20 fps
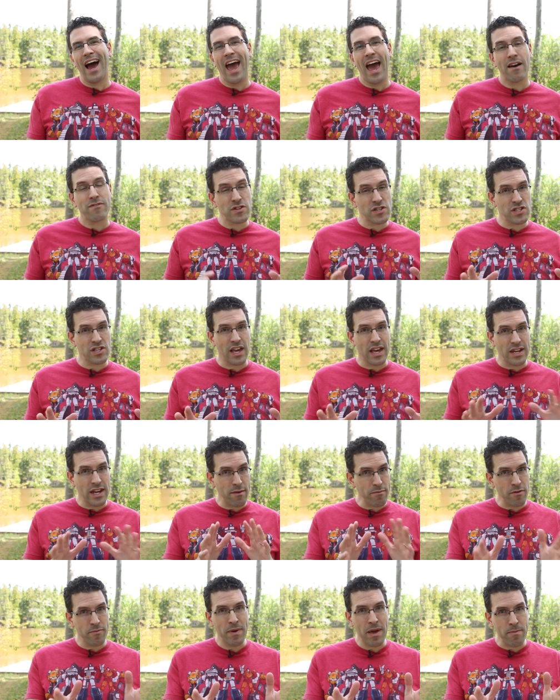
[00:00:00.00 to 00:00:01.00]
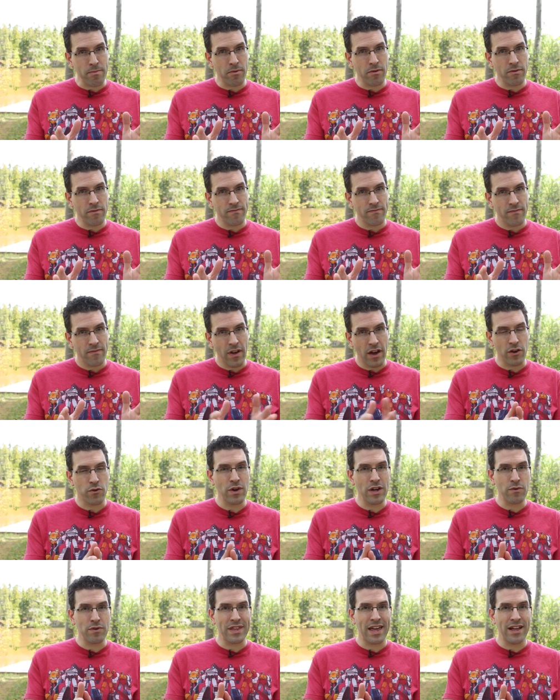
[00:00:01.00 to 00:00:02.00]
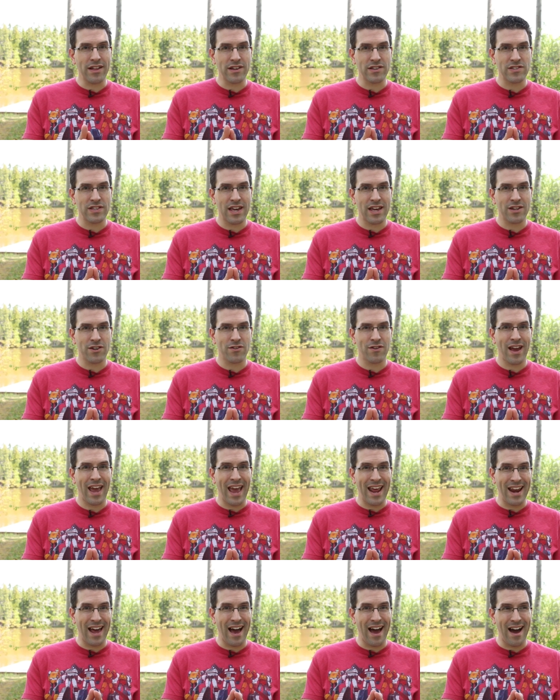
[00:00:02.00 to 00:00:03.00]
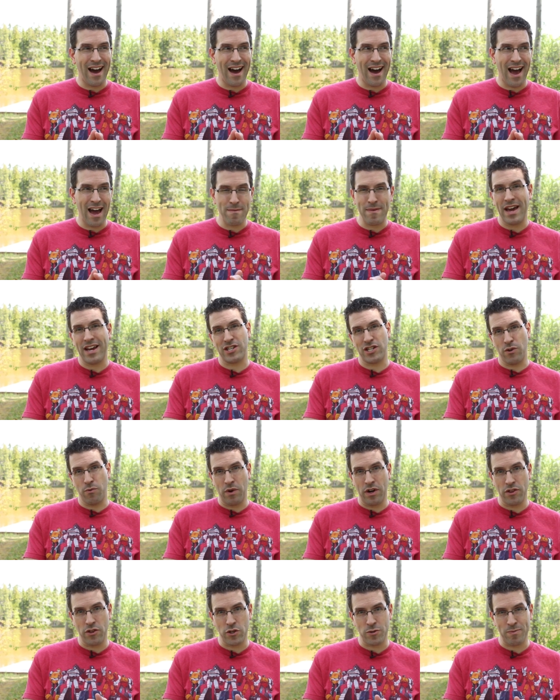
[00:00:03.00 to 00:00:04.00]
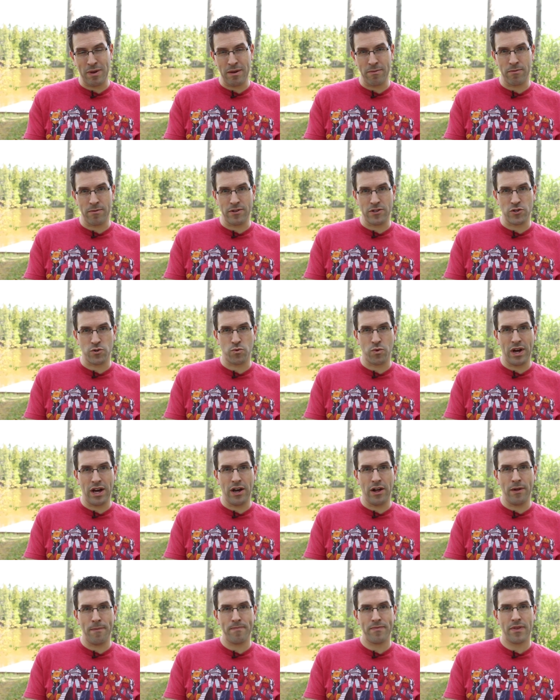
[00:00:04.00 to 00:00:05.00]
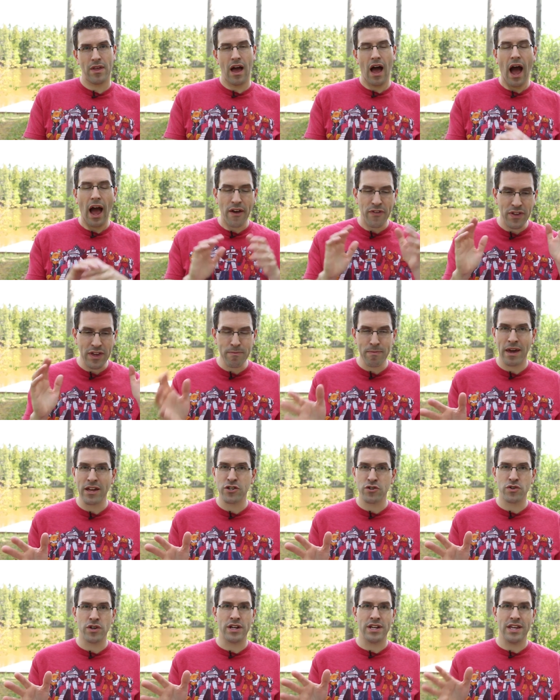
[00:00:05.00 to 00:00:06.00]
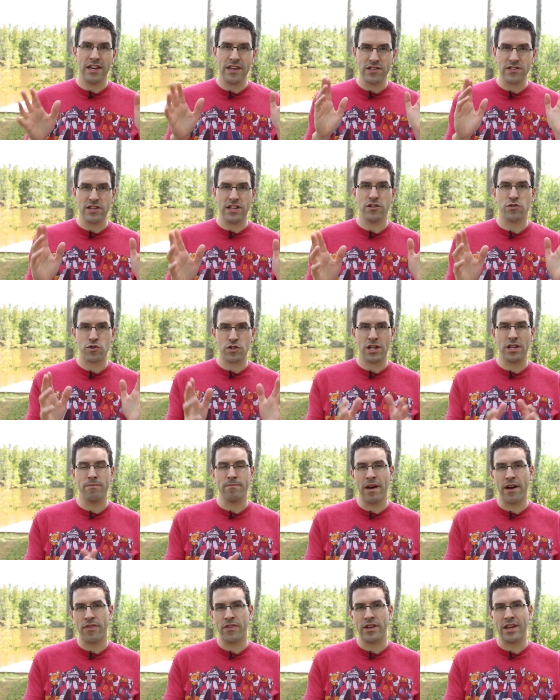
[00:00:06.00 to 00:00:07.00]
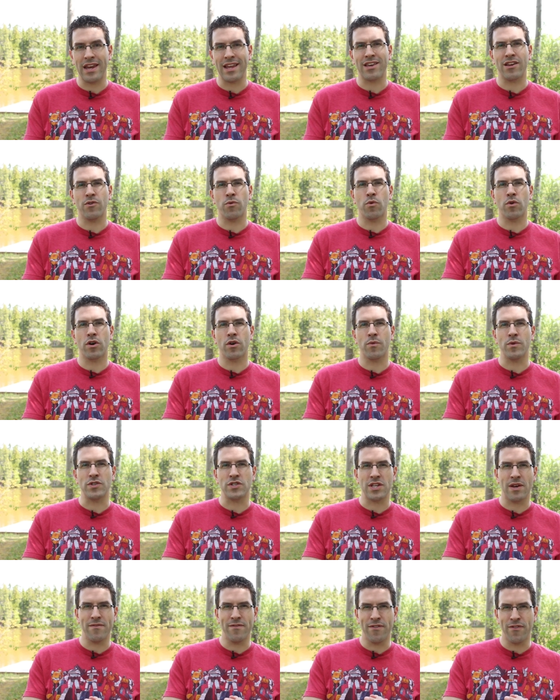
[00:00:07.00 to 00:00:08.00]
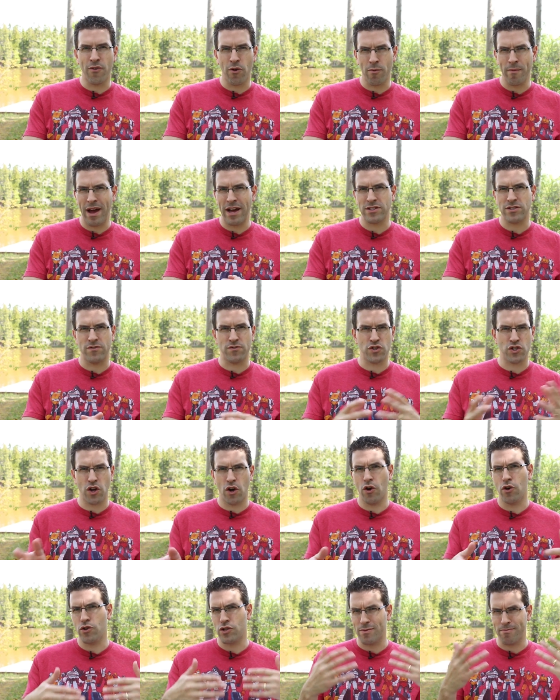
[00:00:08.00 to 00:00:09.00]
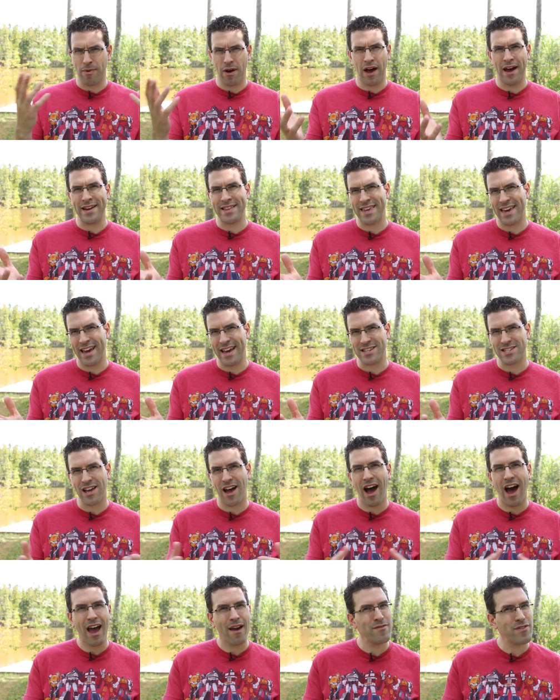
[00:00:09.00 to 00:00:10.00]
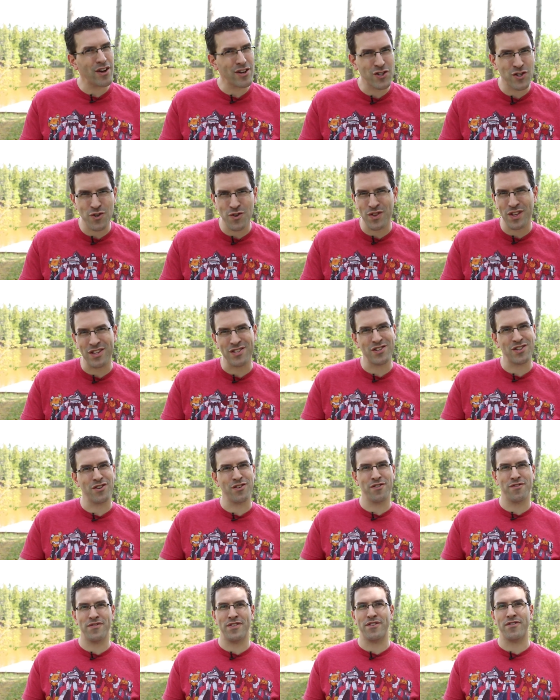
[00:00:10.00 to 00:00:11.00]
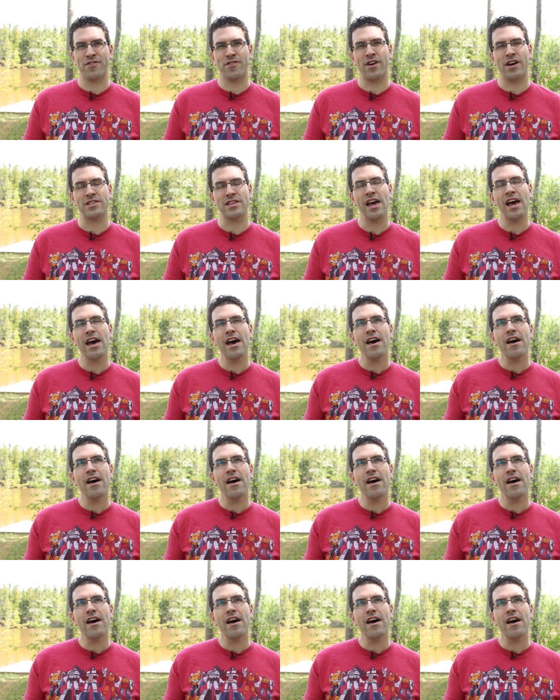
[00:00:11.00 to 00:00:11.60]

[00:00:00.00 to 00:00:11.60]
I have to say, a number of people agreed with Alexander, and I'm actually one of those people as well. I think Patreon is an interesting method and it can work with some formats of shows and podcasts. I'm not sure that it's a good fit for us.